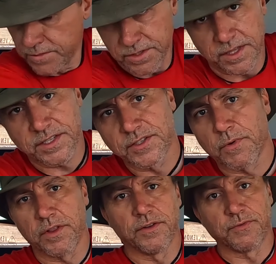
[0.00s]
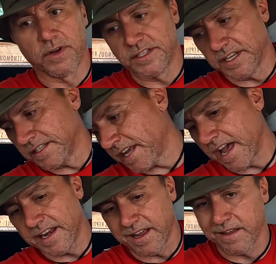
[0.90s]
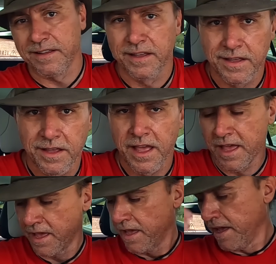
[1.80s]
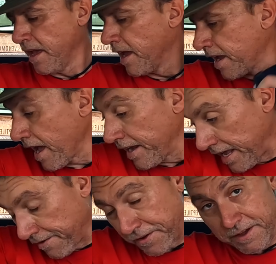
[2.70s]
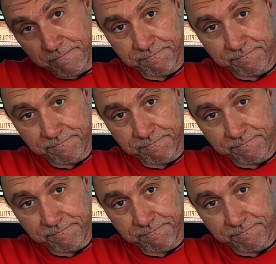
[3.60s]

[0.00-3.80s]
So this is one of those ones that's kind of kind of iffy.